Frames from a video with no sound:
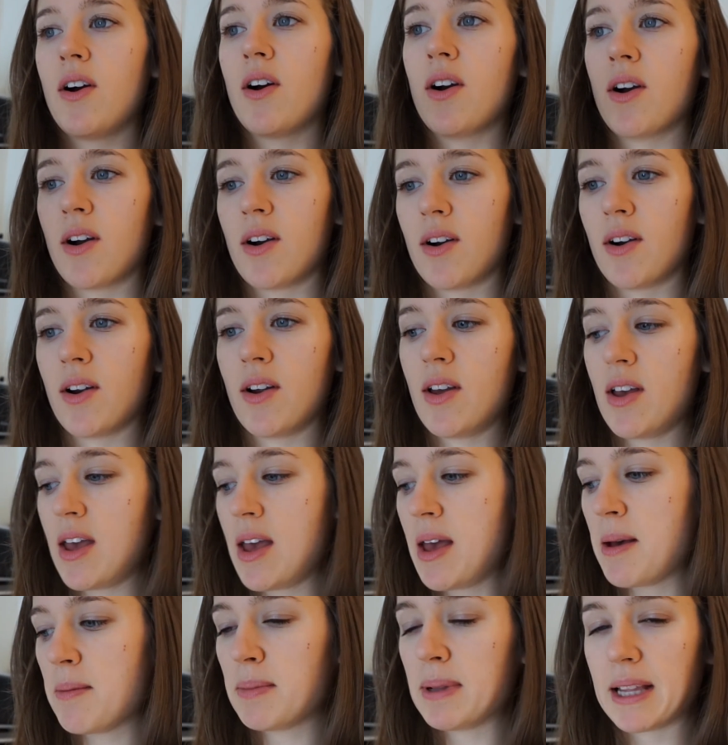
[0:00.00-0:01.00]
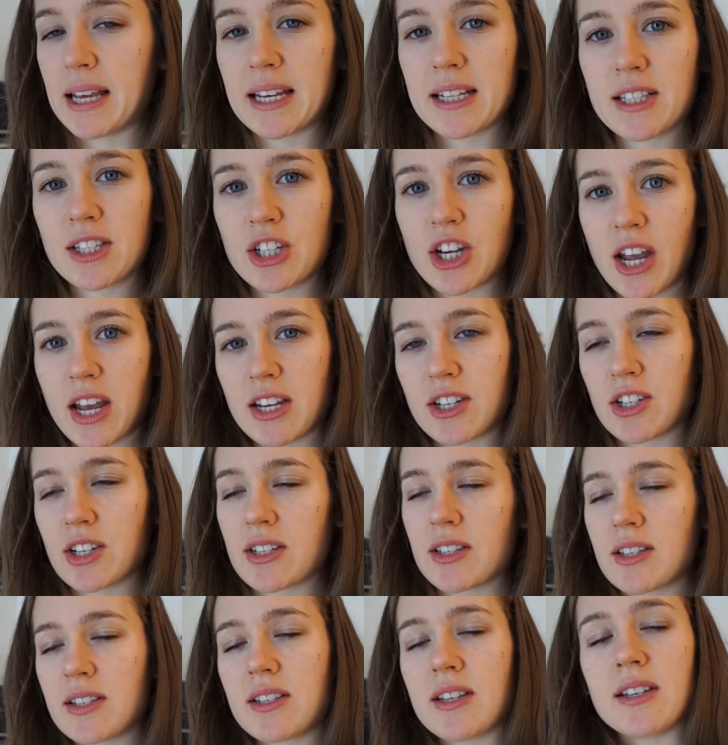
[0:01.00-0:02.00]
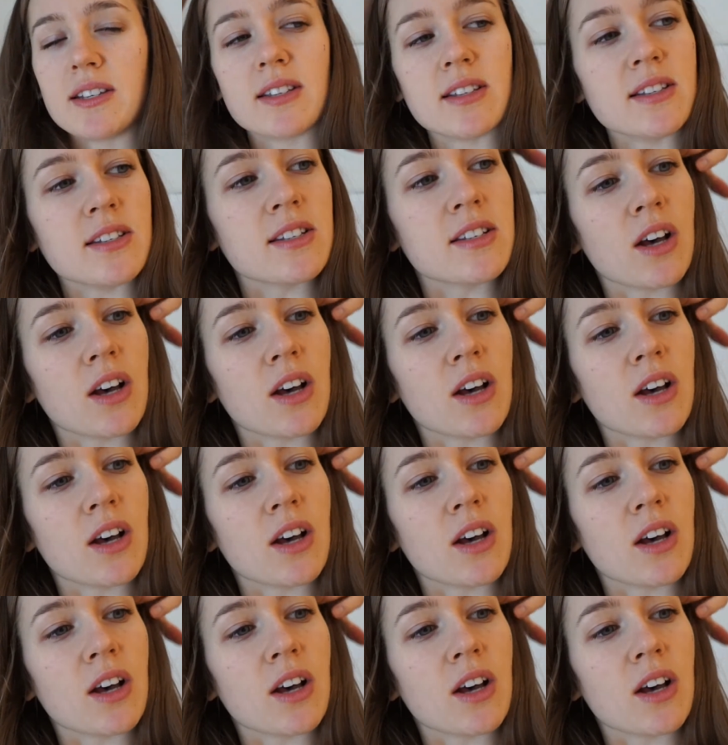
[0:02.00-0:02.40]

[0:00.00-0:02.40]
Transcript: our plates change as the seasons